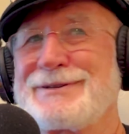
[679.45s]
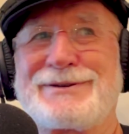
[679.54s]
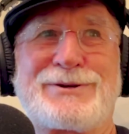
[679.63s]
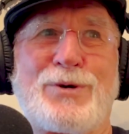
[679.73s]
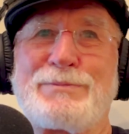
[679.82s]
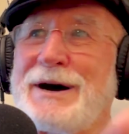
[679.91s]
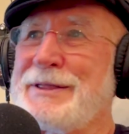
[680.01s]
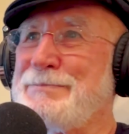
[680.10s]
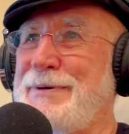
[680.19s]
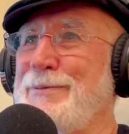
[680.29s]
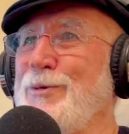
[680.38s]
going by
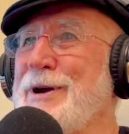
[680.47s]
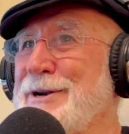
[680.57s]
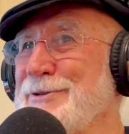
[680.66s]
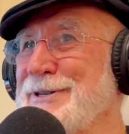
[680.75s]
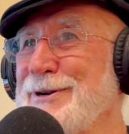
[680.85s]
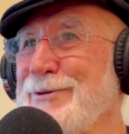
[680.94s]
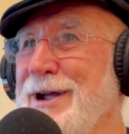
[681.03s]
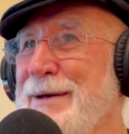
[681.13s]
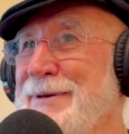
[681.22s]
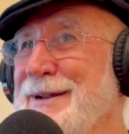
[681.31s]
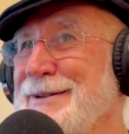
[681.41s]
the windows and
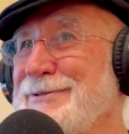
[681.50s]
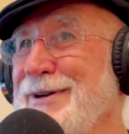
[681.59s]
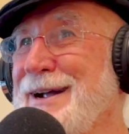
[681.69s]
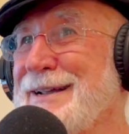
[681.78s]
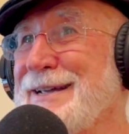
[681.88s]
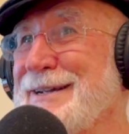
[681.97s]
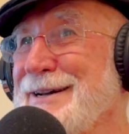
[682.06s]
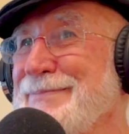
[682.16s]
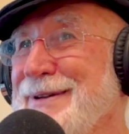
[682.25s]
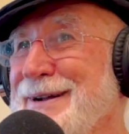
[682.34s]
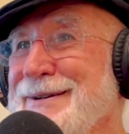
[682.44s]
grabbing and trying to get
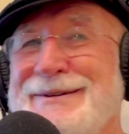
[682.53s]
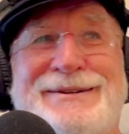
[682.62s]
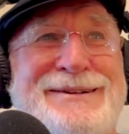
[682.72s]
up there.